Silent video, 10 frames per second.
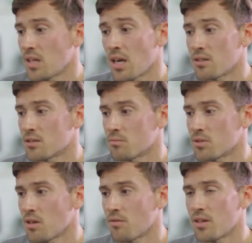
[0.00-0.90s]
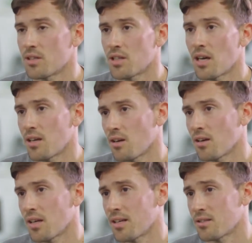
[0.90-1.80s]
Yeah, just some self-initiated
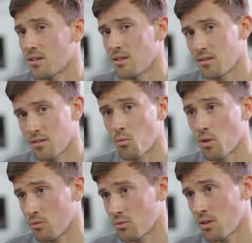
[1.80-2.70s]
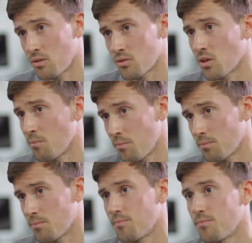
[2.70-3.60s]
ideas that I want to also try and
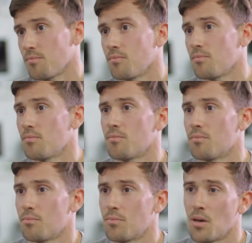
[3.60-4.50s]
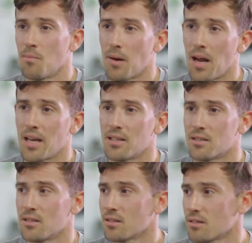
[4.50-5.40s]
put in
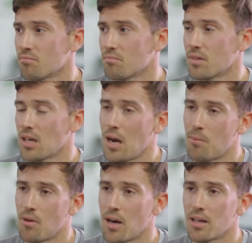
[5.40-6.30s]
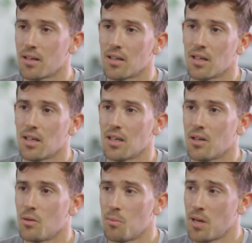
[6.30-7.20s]
place and collaborate
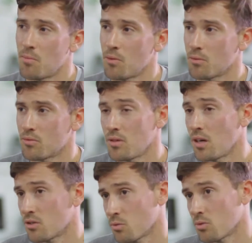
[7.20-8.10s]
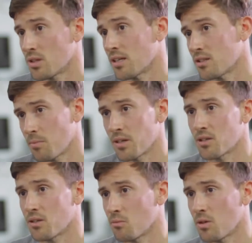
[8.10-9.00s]
with people, you know, towards an
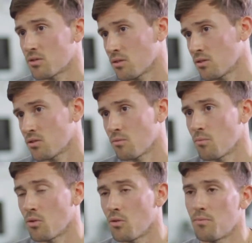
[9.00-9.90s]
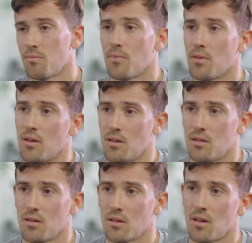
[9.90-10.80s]
exhibition, almost on the sort of more
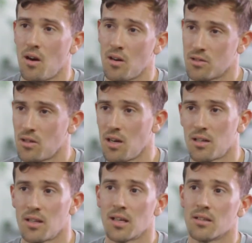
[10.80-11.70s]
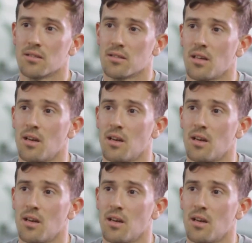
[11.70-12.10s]
art side of things.